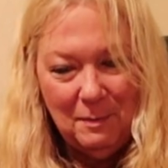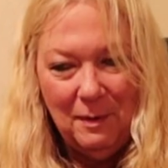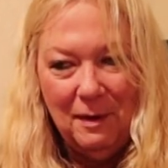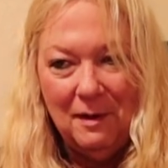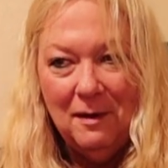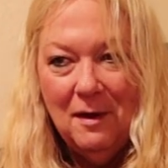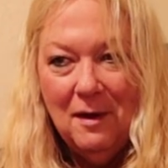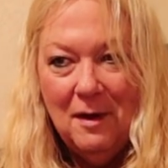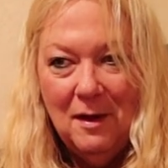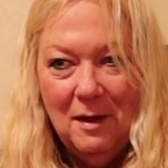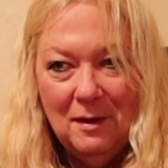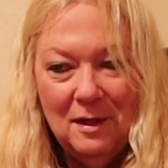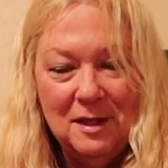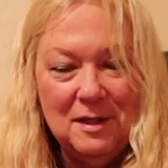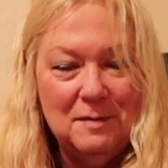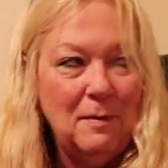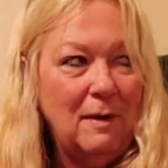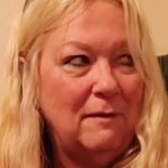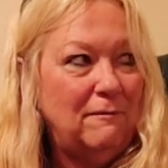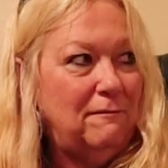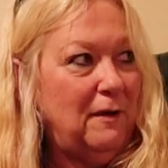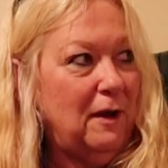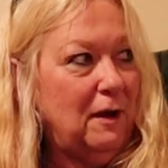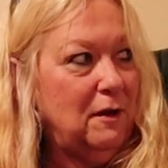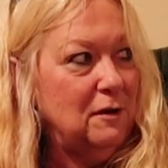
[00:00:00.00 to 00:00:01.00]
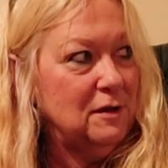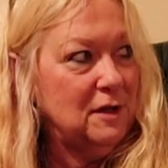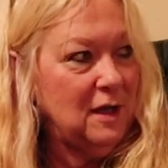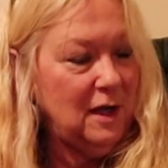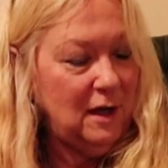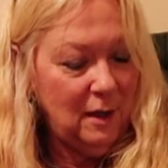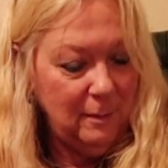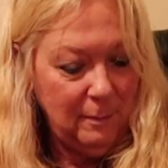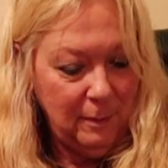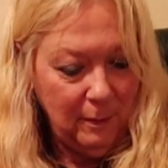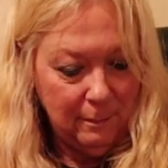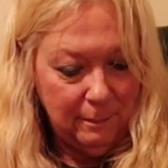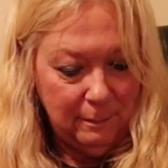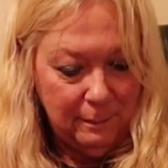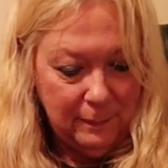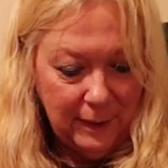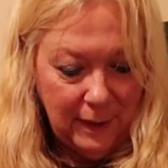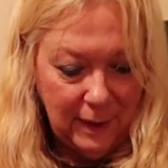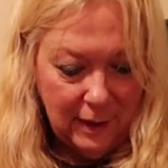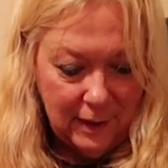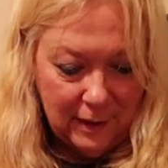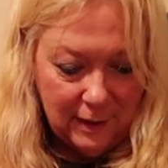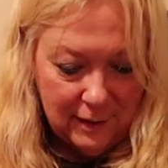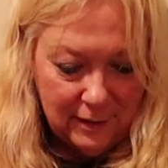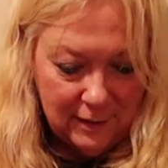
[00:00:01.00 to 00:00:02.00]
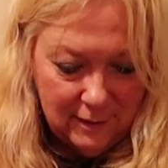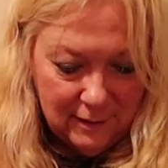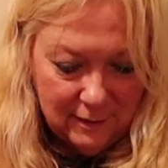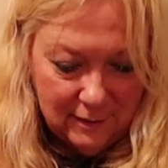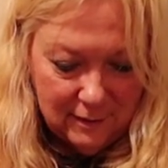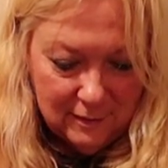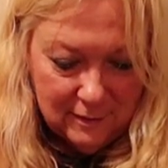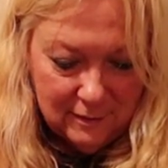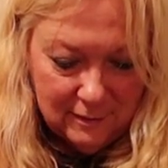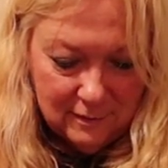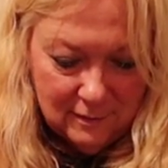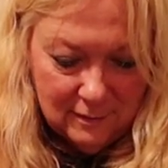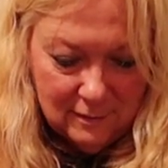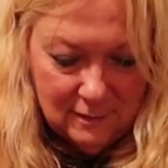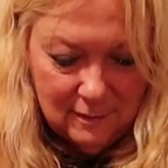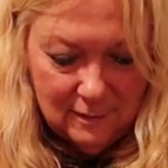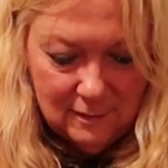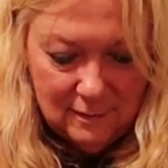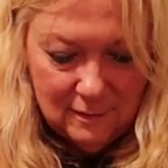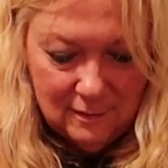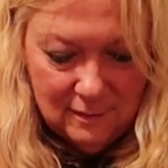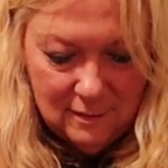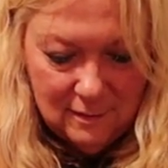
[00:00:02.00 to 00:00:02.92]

up in there, girl. My fingers ain't up her butt. Oh my